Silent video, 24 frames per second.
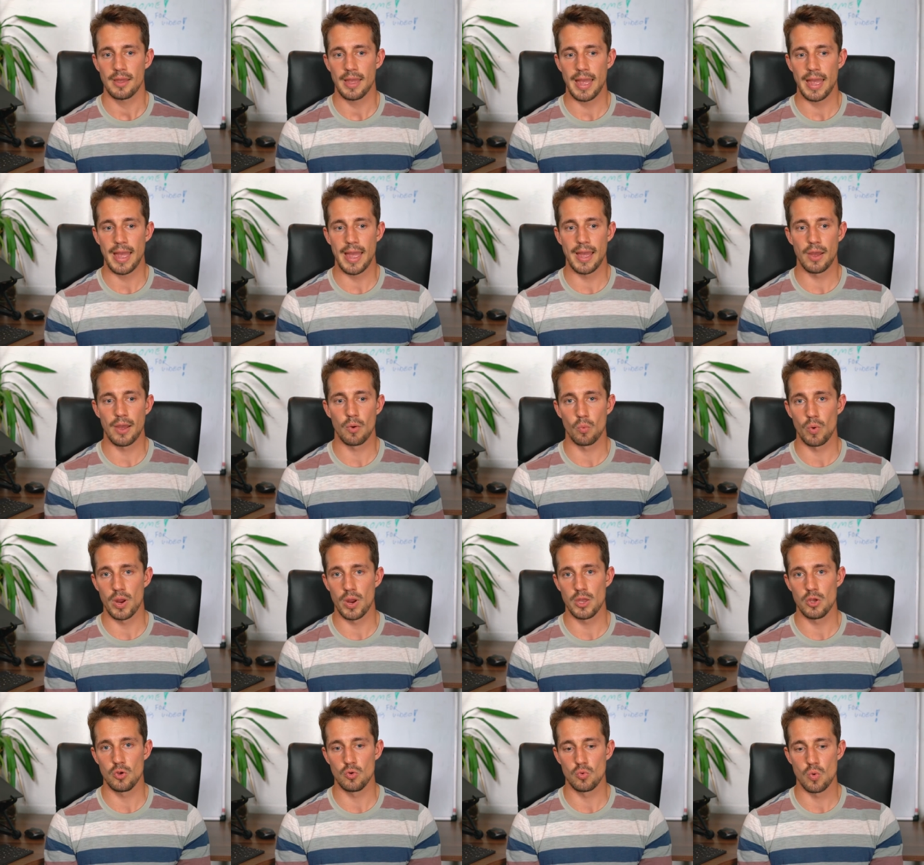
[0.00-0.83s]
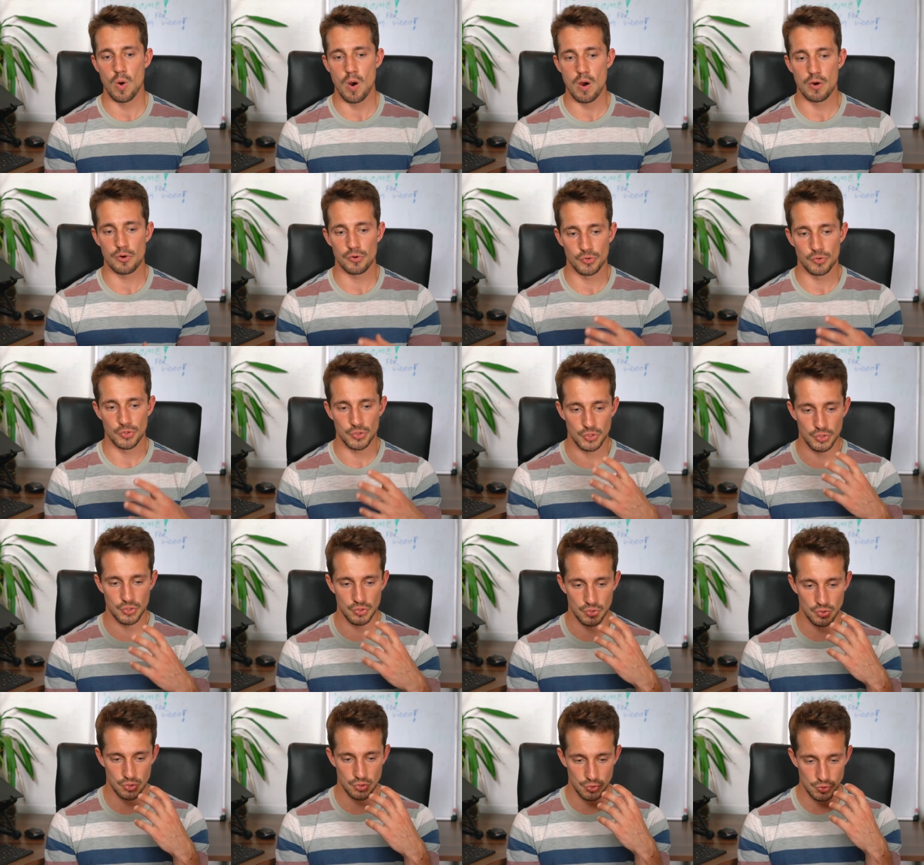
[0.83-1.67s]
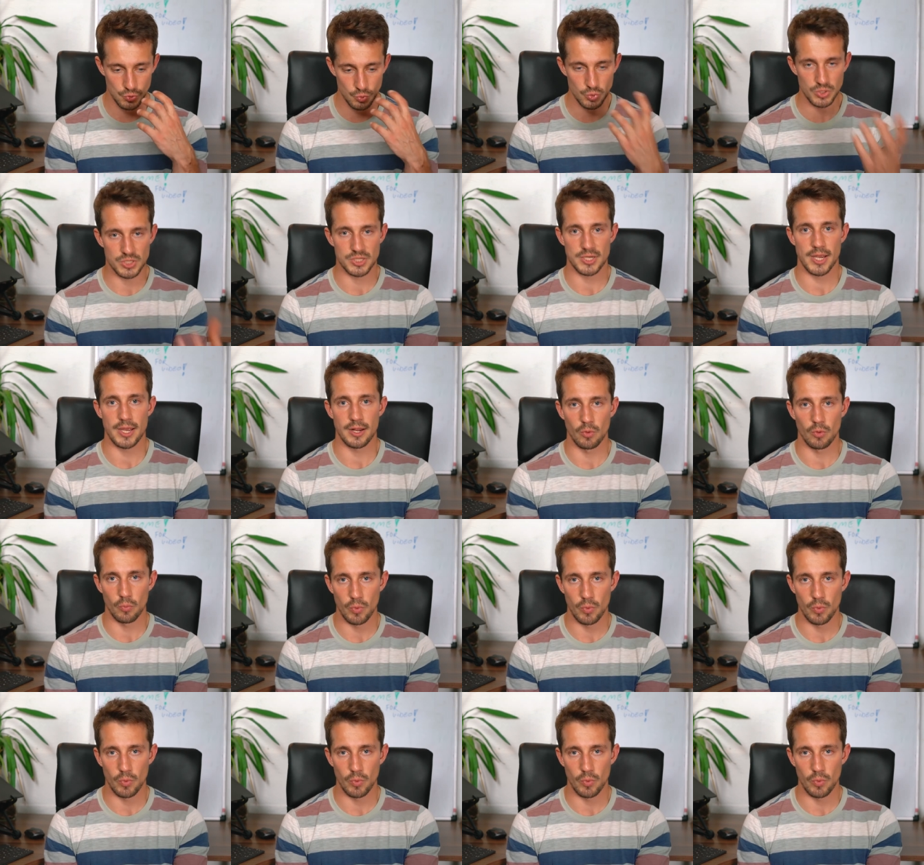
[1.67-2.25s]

And when you are suicidal,